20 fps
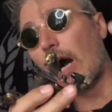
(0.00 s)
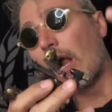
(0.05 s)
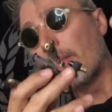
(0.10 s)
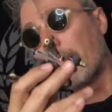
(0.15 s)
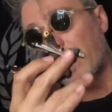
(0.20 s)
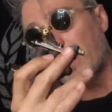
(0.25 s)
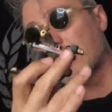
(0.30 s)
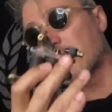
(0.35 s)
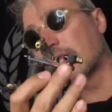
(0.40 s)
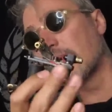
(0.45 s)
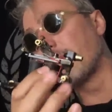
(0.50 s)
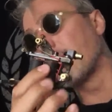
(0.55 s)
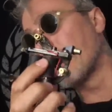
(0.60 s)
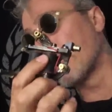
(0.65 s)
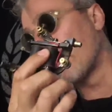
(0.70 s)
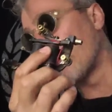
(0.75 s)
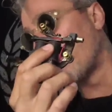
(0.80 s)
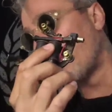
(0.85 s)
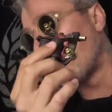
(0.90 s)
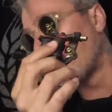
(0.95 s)
I'll make a
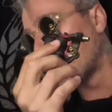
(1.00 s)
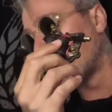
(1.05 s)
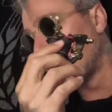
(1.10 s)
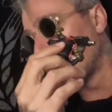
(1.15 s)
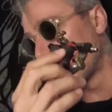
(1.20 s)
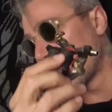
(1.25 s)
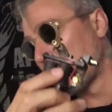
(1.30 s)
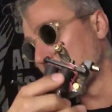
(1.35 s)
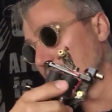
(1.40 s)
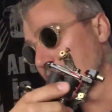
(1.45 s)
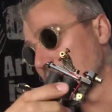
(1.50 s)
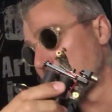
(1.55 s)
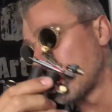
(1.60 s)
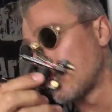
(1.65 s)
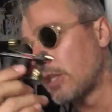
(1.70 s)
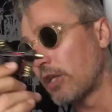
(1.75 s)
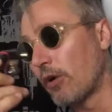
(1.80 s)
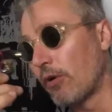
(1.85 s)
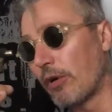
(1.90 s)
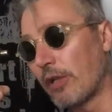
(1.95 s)
seminar about it. This one is just a
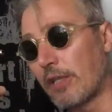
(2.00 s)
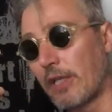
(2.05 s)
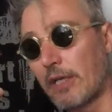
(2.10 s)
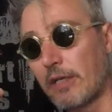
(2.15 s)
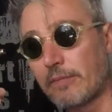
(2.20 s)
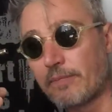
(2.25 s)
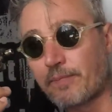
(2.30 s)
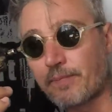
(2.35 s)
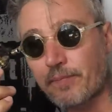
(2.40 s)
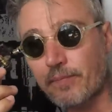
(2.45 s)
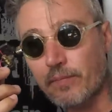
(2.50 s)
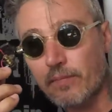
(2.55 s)
theory thing.